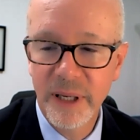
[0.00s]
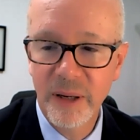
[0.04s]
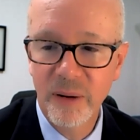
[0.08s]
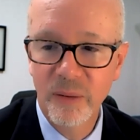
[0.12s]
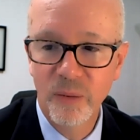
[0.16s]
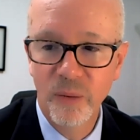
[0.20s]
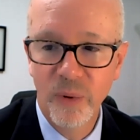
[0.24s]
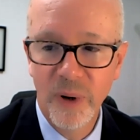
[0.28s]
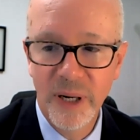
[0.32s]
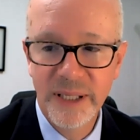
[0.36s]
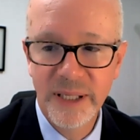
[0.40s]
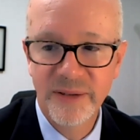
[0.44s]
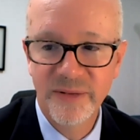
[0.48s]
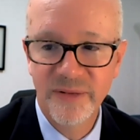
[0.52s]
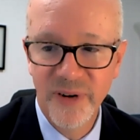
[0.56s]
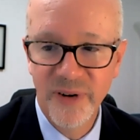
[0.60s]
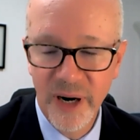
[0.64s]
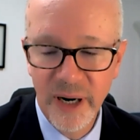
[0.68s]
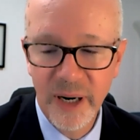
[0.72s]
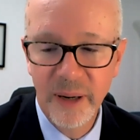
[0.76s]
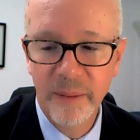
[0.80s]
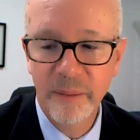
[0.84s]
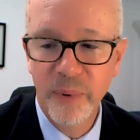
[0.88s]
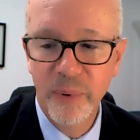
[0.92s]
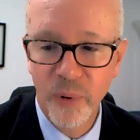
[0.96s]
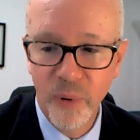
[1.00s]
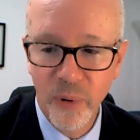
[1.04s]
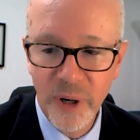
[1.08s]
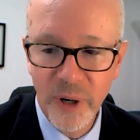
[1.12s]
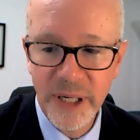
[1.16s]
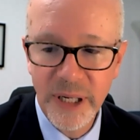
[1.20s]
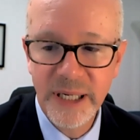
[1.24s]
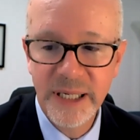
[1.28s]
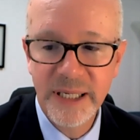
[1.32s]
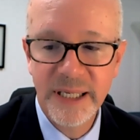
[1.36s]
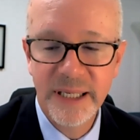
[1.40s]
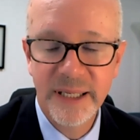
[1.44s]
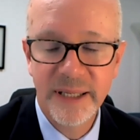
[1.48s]
was very
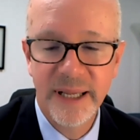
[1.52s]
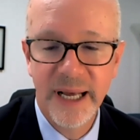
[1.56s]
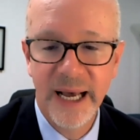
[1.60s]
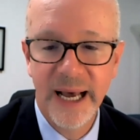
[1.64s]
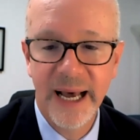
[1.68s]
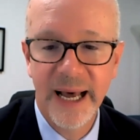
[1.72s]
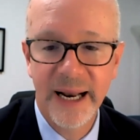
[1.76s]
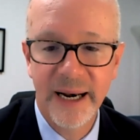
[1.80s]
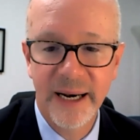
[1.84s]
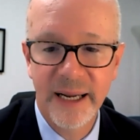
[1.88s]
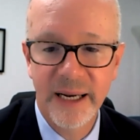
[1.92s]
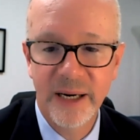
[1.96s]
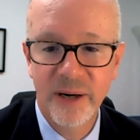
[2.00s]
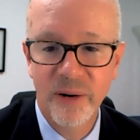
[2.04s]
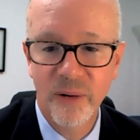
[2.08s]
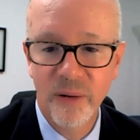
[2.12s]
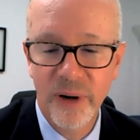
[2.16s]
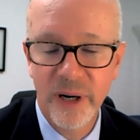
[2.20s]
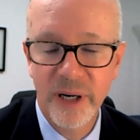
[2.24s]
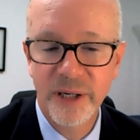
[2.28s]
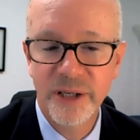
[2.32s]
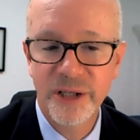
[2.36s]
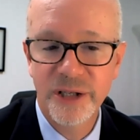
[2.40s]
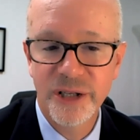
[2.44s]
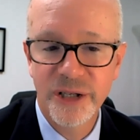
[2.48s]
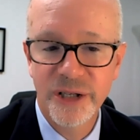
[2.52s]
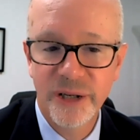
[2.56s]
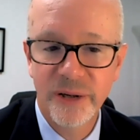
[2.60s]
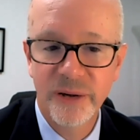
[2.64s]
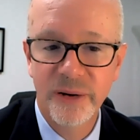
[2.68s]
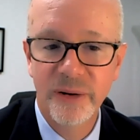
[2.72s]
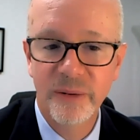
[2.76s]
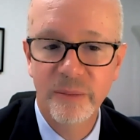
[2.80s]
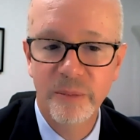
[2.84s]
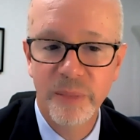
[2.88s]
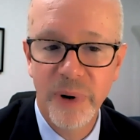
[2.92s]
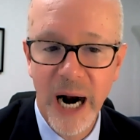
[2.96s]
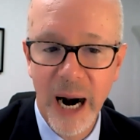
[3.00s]
important that in order
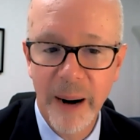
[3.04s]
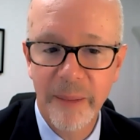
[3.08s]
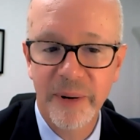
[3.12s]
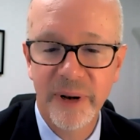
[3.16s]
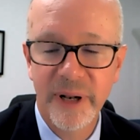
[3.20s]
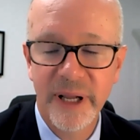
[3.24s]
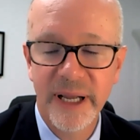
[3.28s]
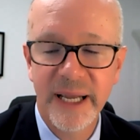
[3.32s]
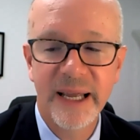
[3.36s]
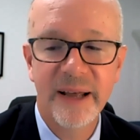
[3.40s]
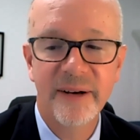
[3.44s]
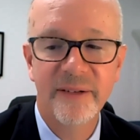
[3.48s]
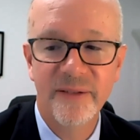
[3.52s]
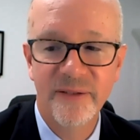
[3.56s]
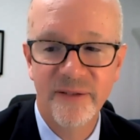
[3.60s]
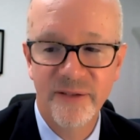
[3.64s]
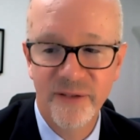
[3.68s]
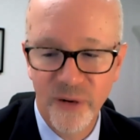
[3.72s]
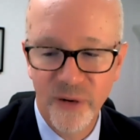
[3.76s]
to properly and